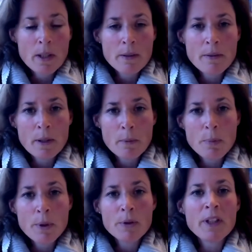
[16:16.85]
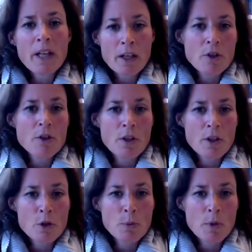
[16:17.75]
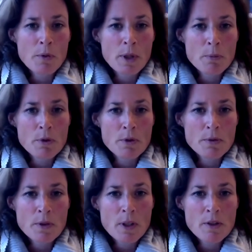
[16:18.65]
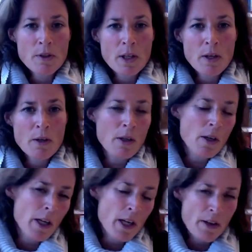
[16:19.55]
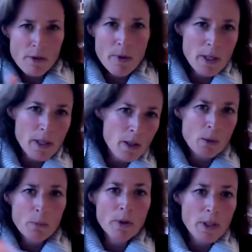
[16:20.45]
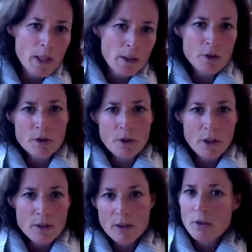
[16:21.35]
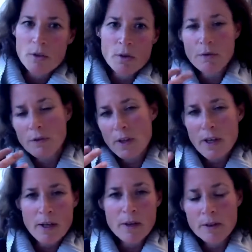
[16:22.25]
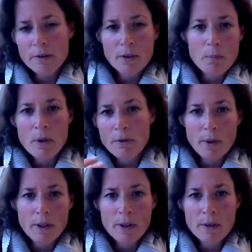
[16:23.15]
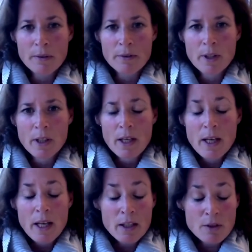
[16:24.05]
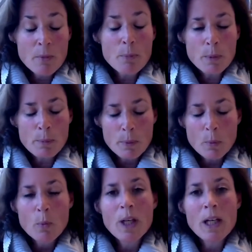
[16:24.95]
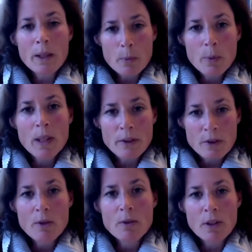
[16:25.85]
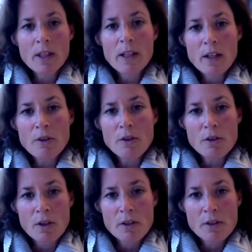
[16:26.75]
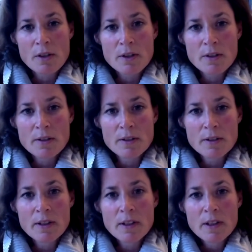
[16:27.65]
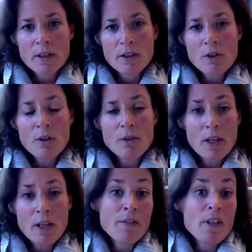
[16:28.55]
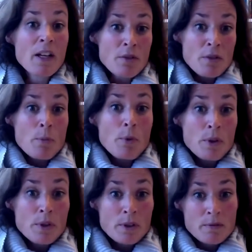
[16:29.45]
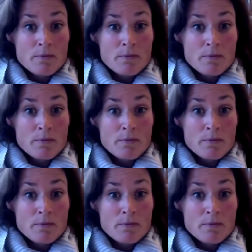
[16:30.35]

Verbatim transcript: that build in exercise programs and say, okay, everybody come on exercising. It's good for health and mental health. And some people really, really don't like exercising. So they have an extra burden.